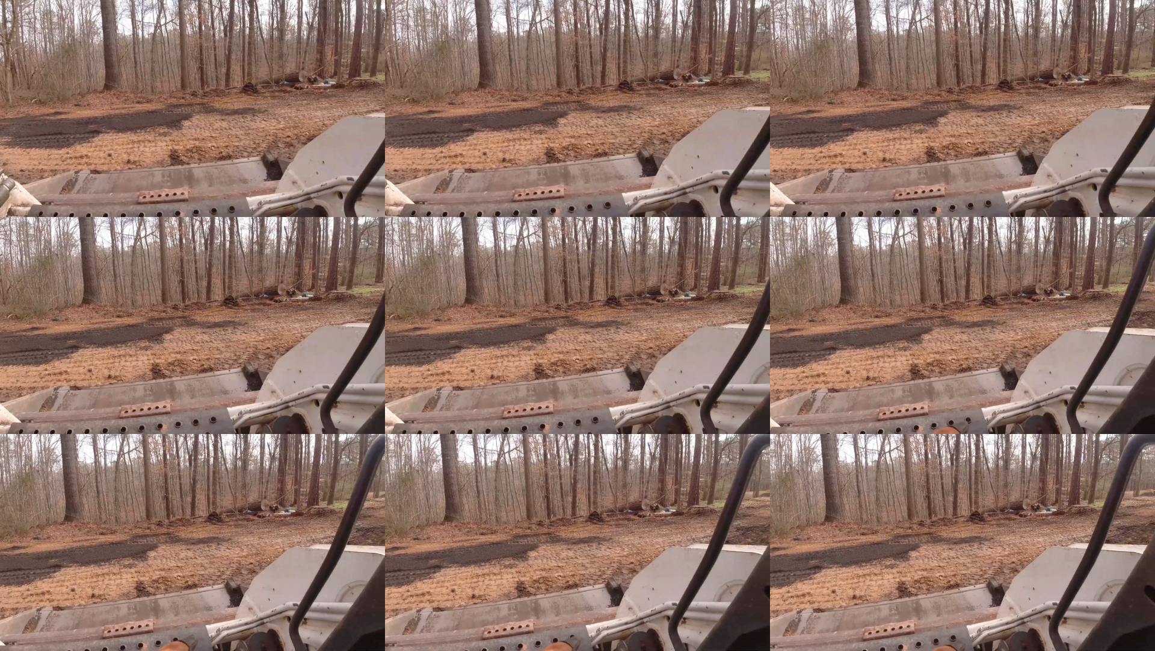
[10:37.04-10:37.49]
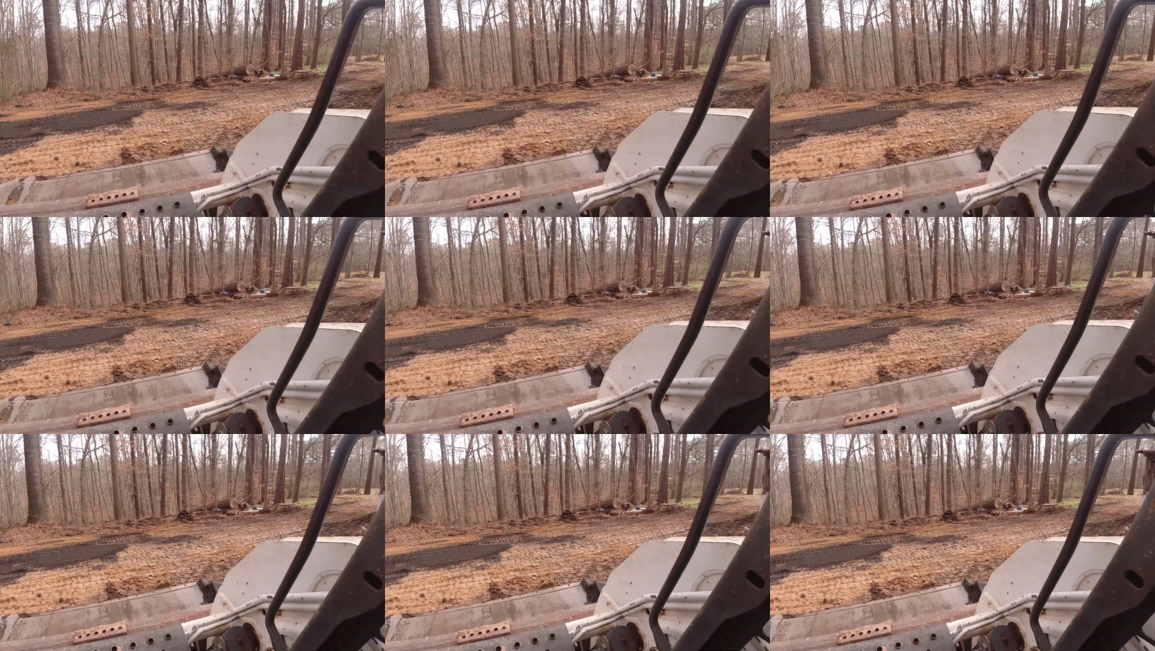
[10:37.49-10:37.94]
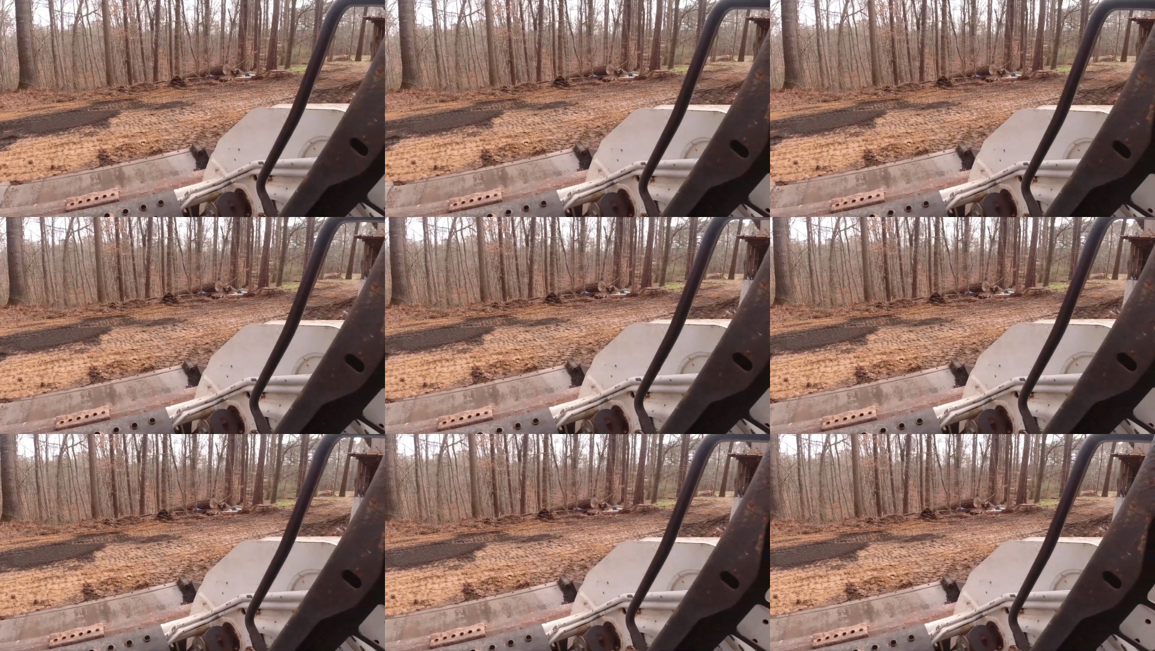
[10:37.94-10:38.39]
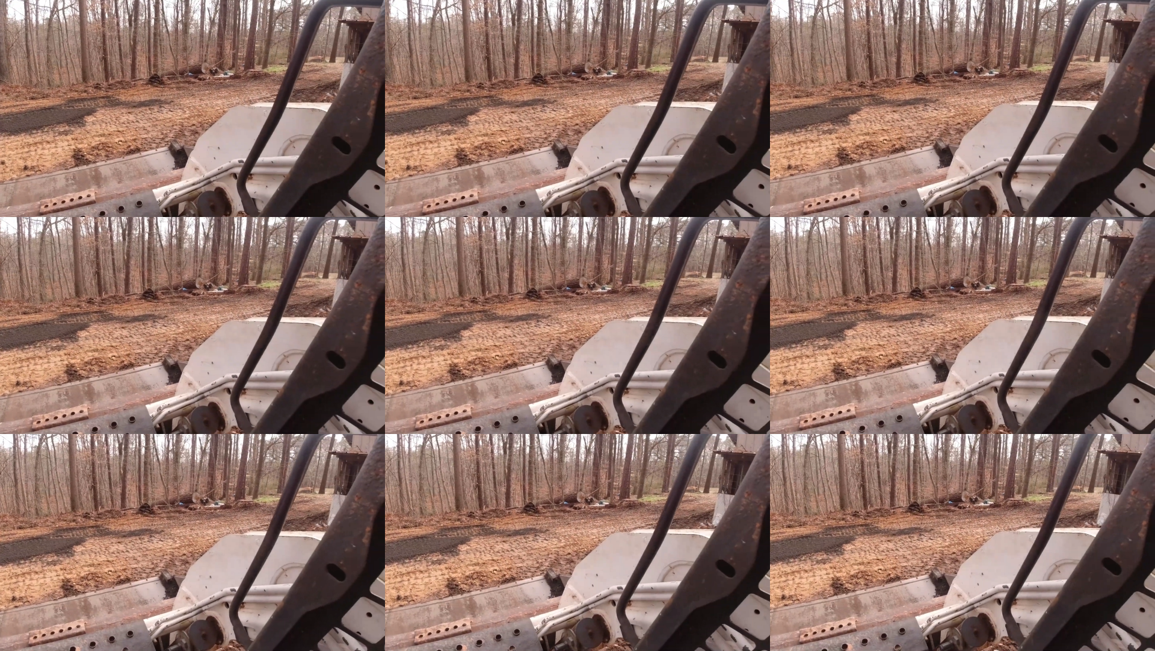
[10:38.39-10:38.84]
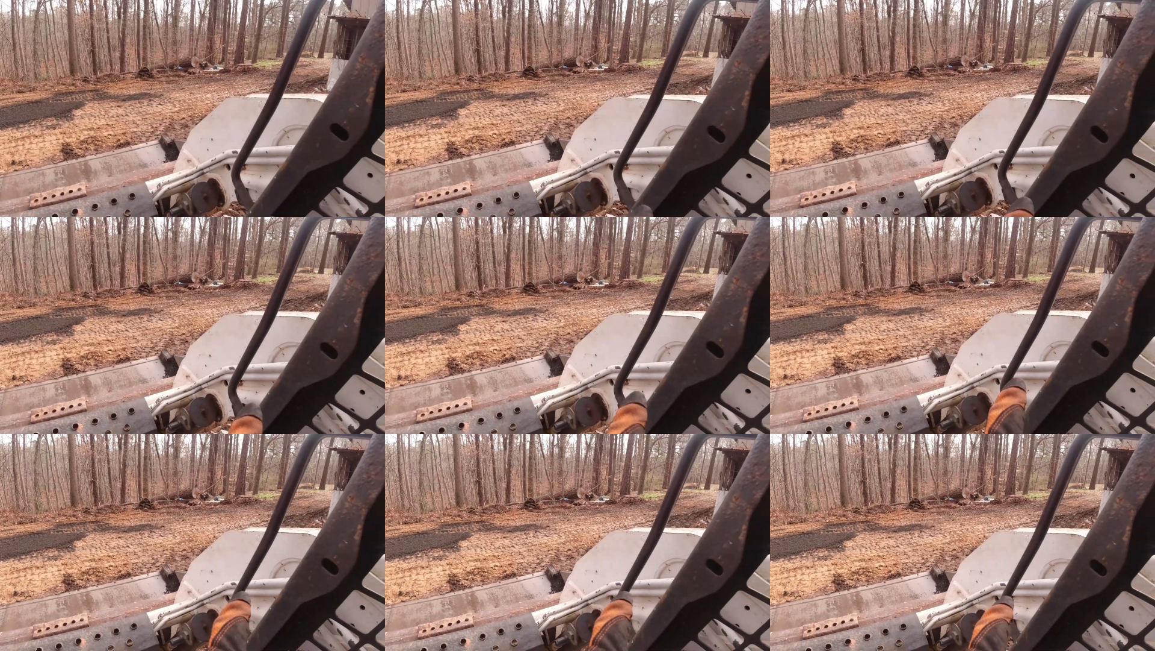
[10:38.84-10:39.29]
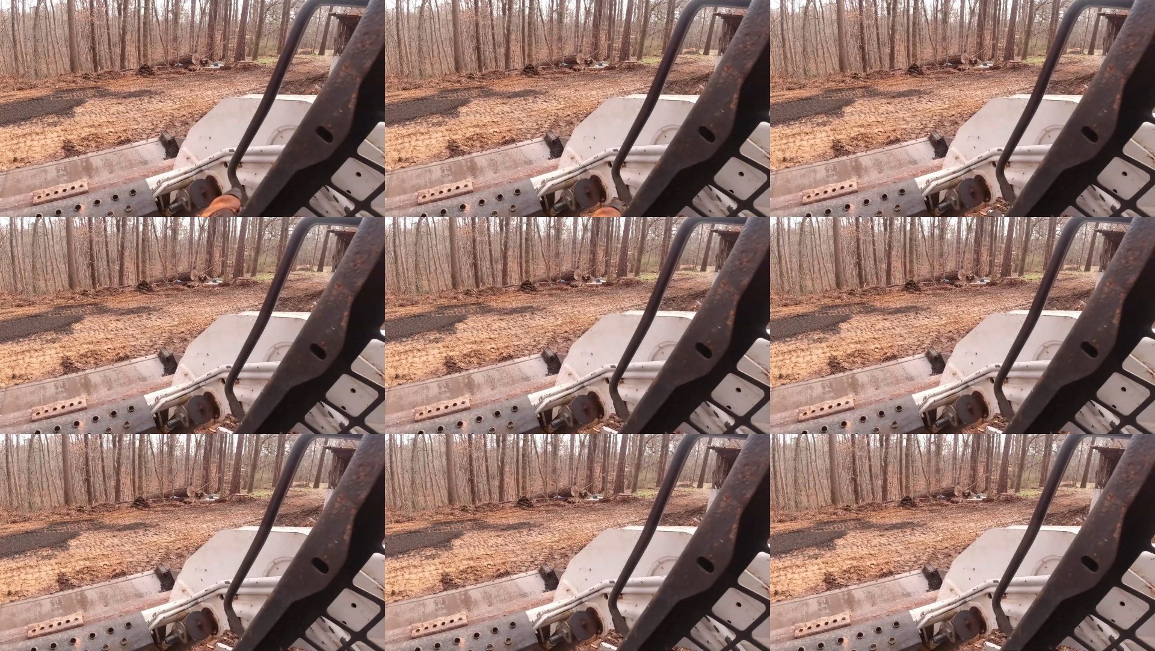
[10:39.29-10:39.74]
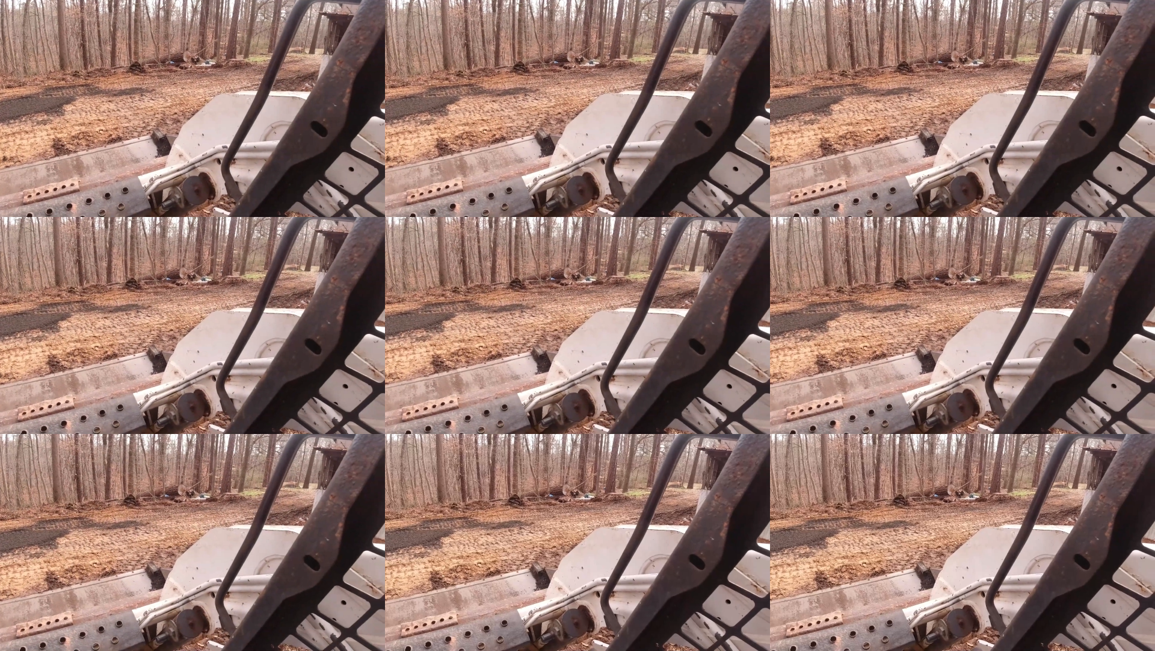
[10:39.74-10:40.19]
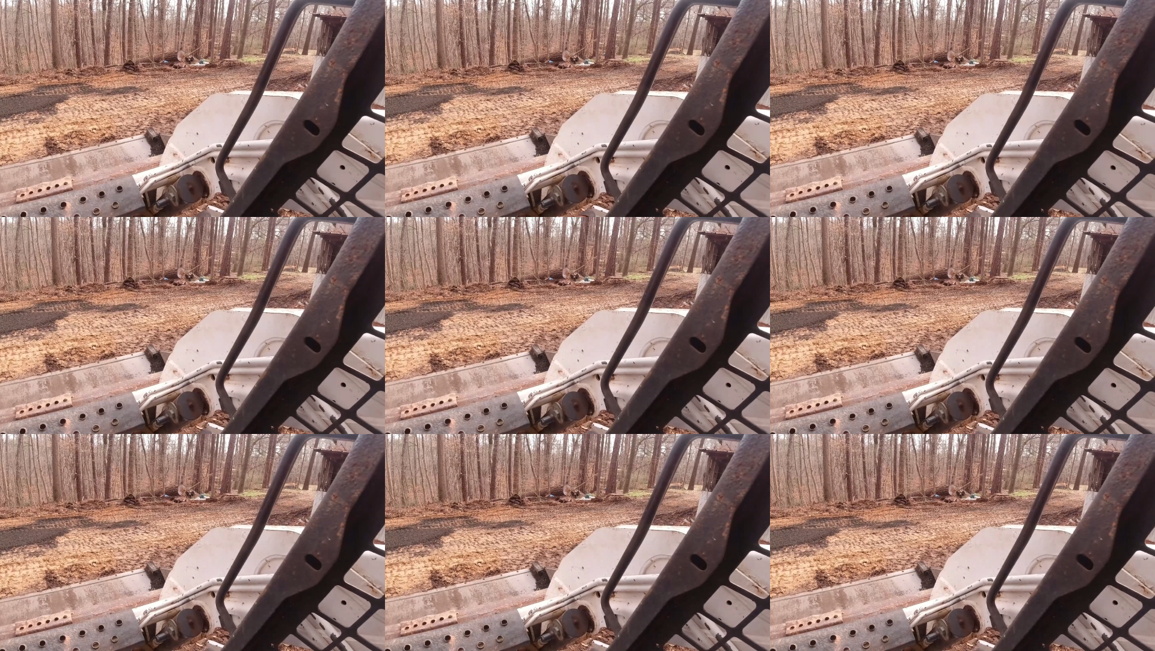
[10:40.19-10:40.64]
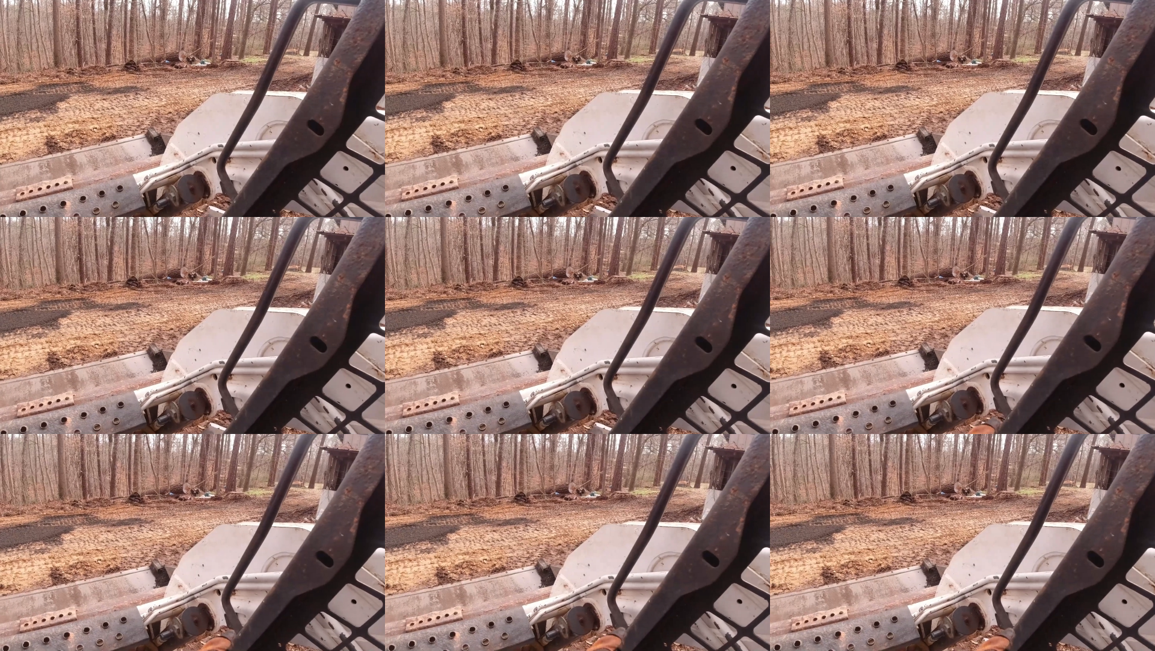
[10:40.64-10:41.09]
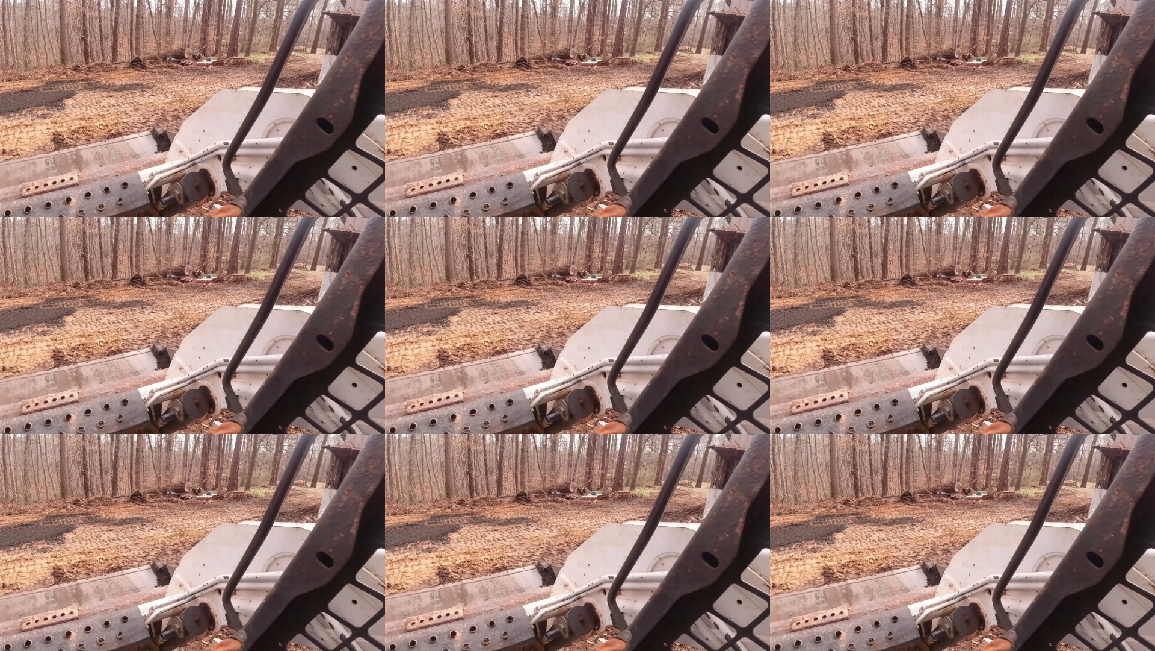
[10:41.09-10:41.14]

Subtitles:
No face is visible, so there are no lips to read.